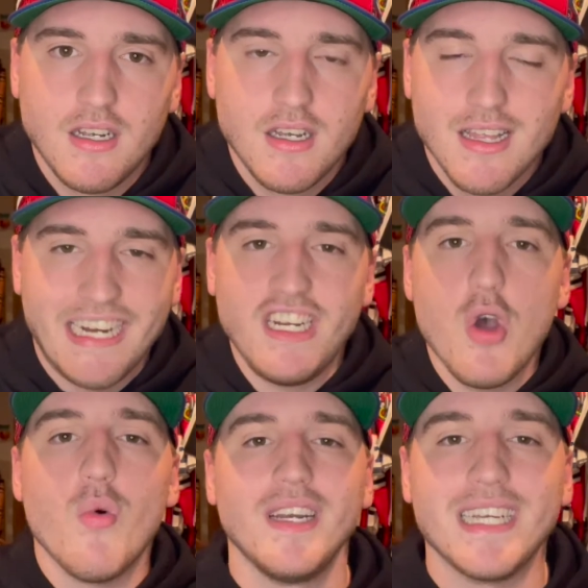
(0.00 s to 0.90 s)
Like, no
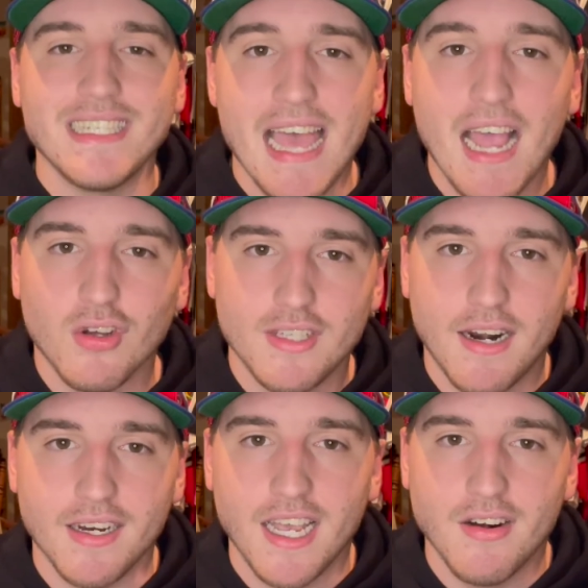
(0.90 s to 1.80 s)
one can tackle
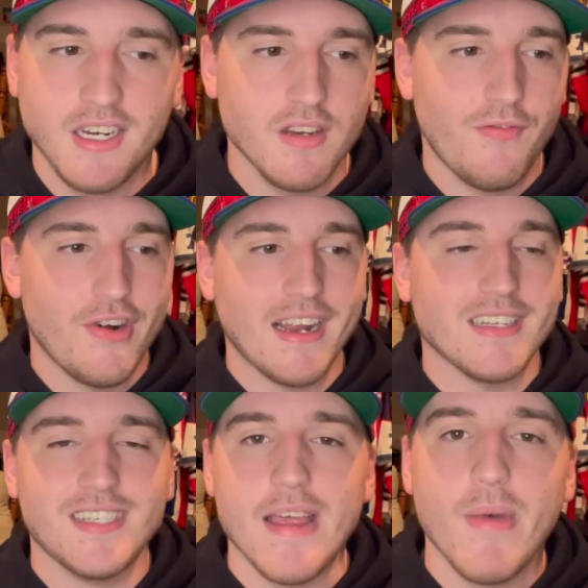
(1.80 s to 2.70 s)
Derrick Henry. He's a freaking
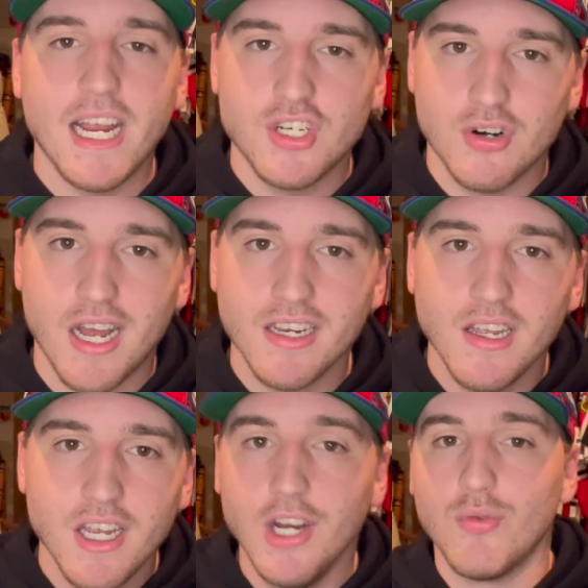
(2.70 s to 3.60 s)
semi-truck
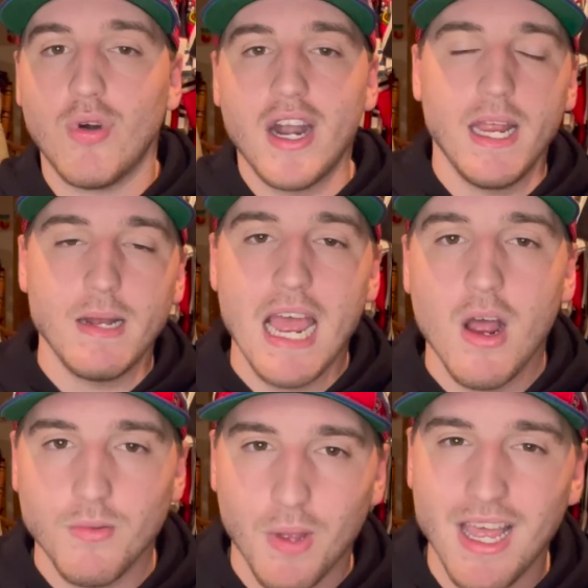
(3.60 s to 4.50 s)
running
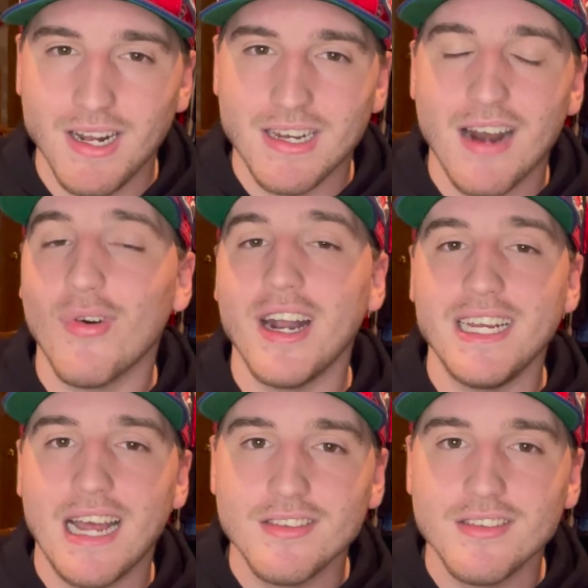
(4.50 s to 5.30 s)
down the